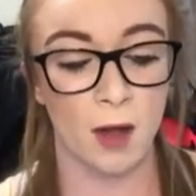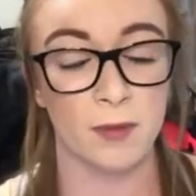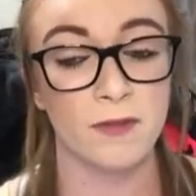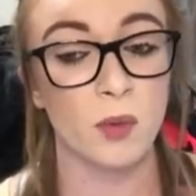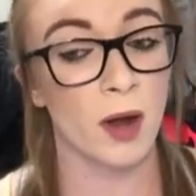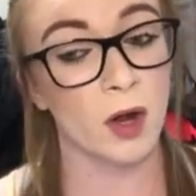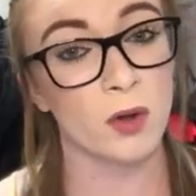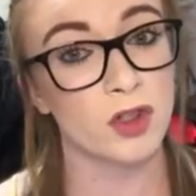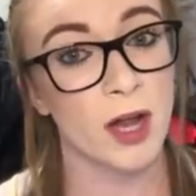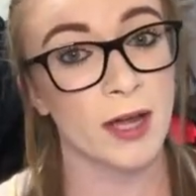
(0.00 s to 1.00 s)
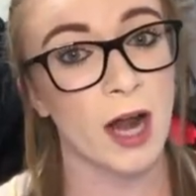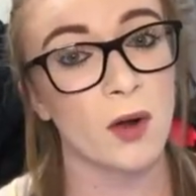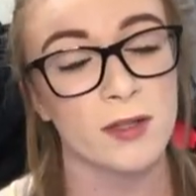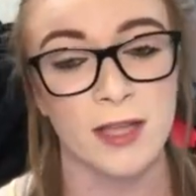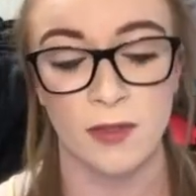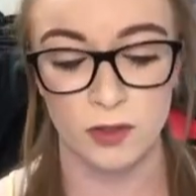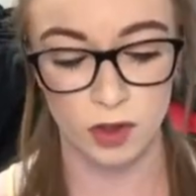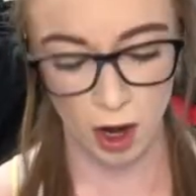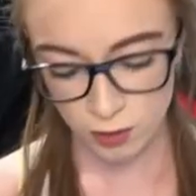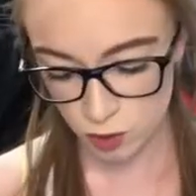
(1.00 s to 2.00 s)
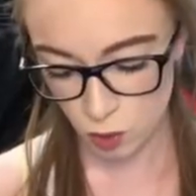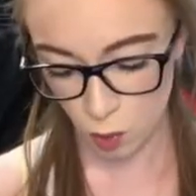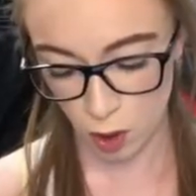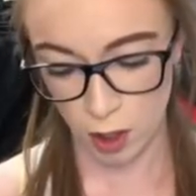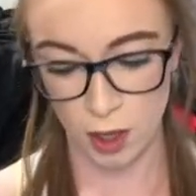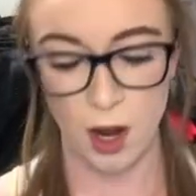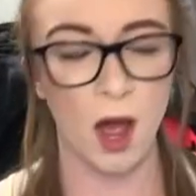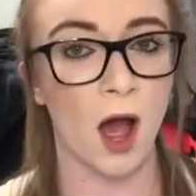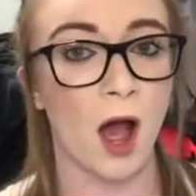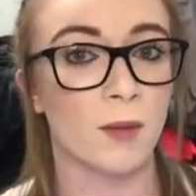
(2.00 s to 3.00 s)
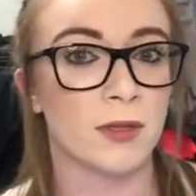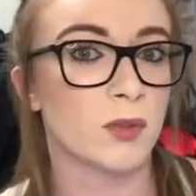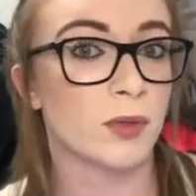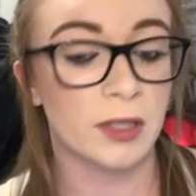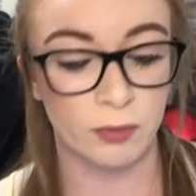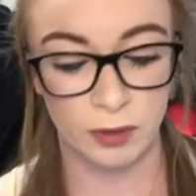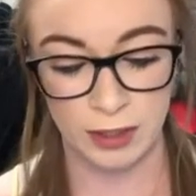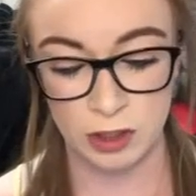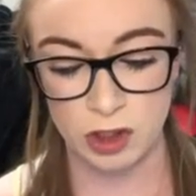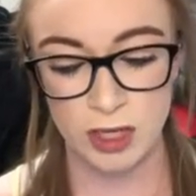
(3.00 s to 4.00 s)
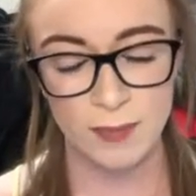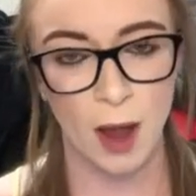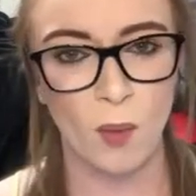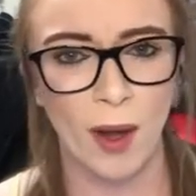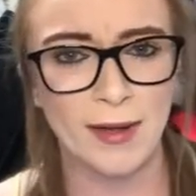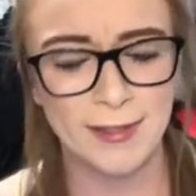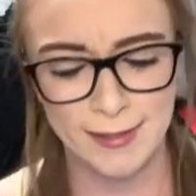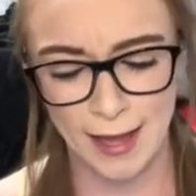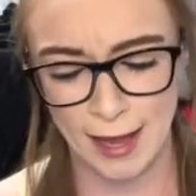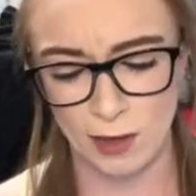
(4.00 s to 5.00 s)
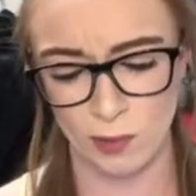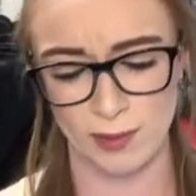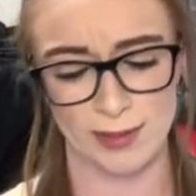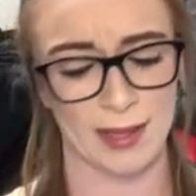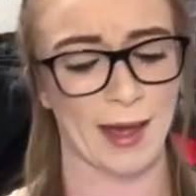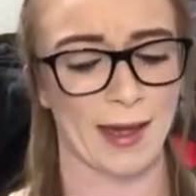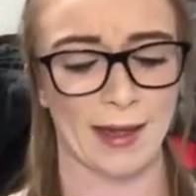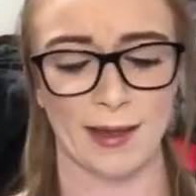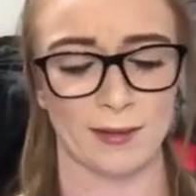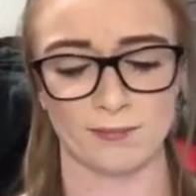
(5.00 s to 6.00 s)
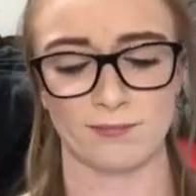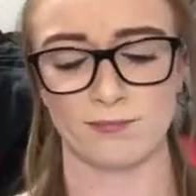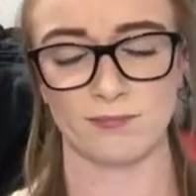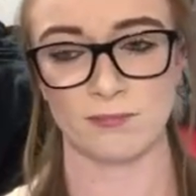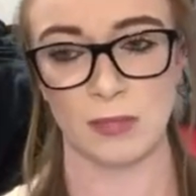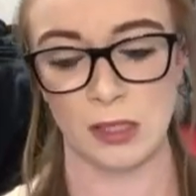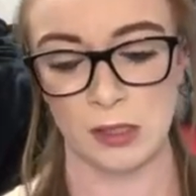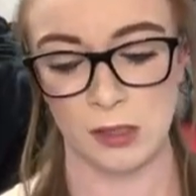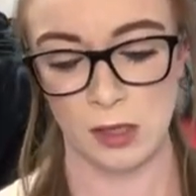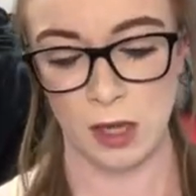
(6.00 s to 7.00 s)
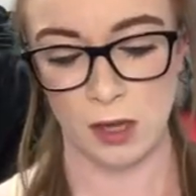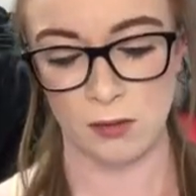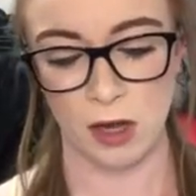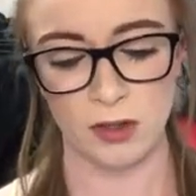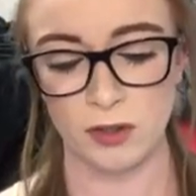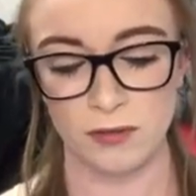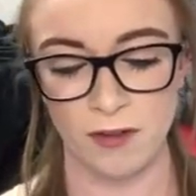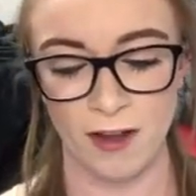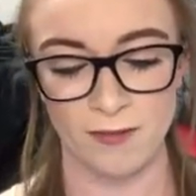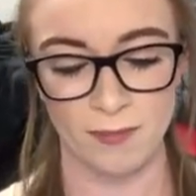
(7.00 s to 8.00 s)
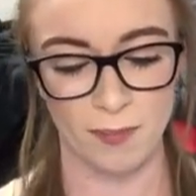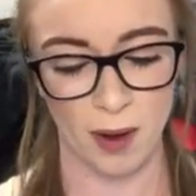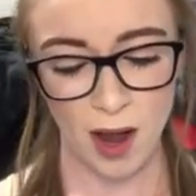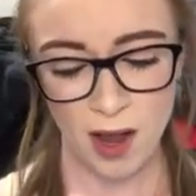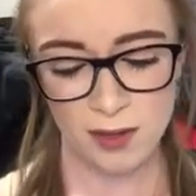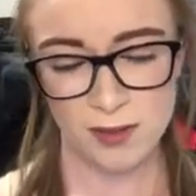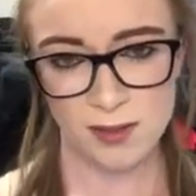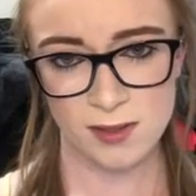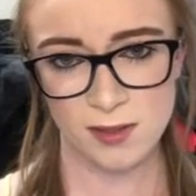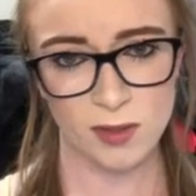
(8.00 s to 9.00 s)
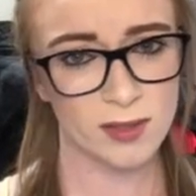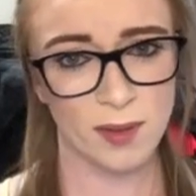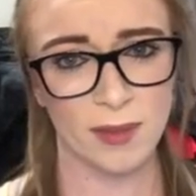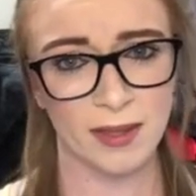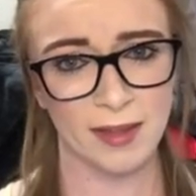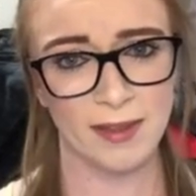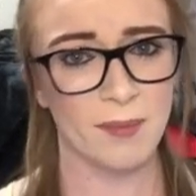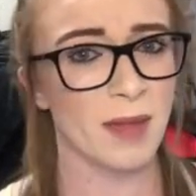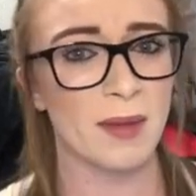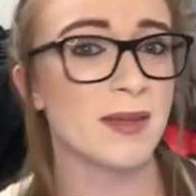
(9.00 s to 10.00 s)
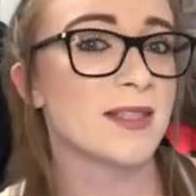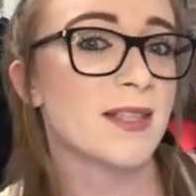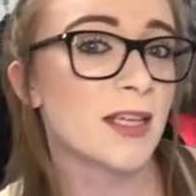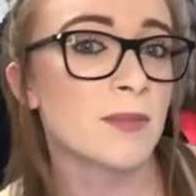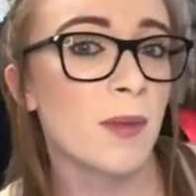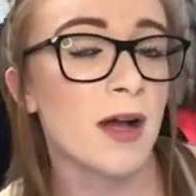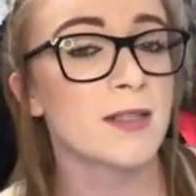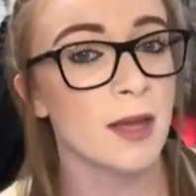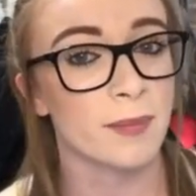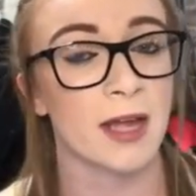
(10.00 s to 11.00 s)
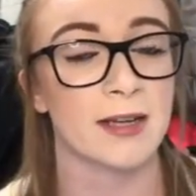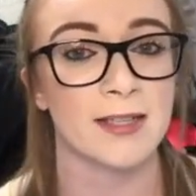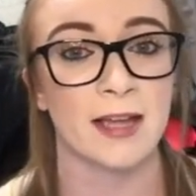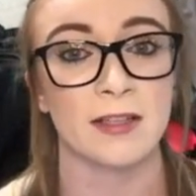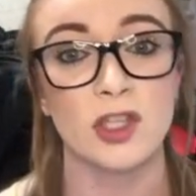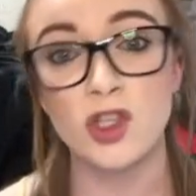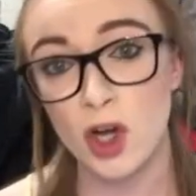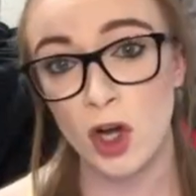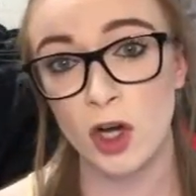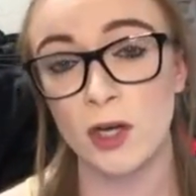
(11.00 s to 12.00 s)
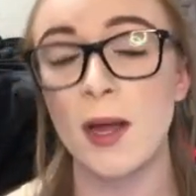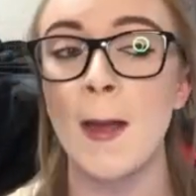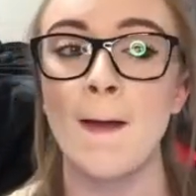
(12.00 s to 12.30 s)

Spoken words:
If you want to go check it out, it's at the drugstore. It's really, really cheap. I want to say it was like under $5 or something like that, maybe $6. I'm not exactly sure,